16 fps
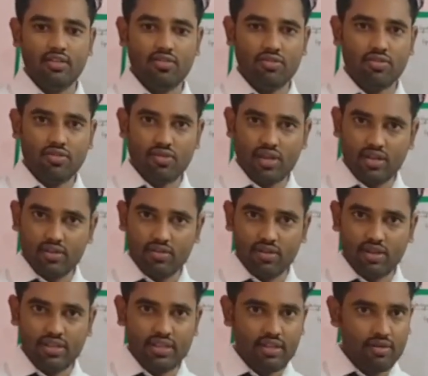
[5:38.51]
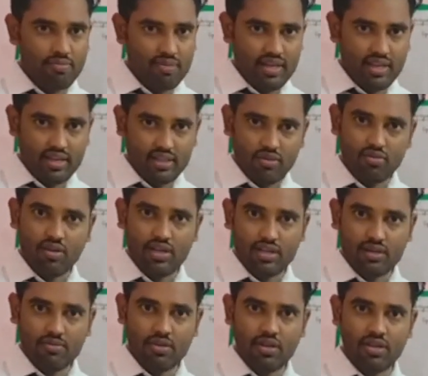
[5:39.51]
when they break the
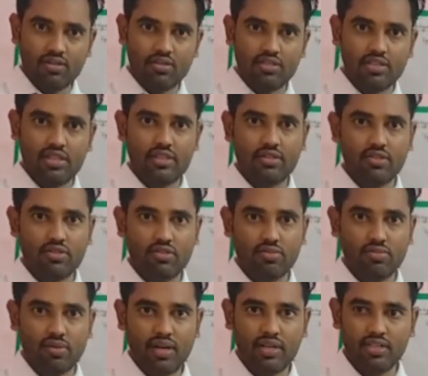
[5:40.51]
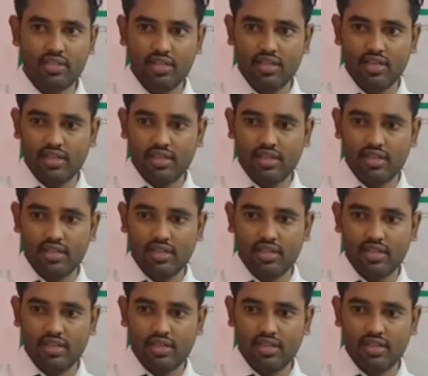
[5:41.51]
water molecules into two parts,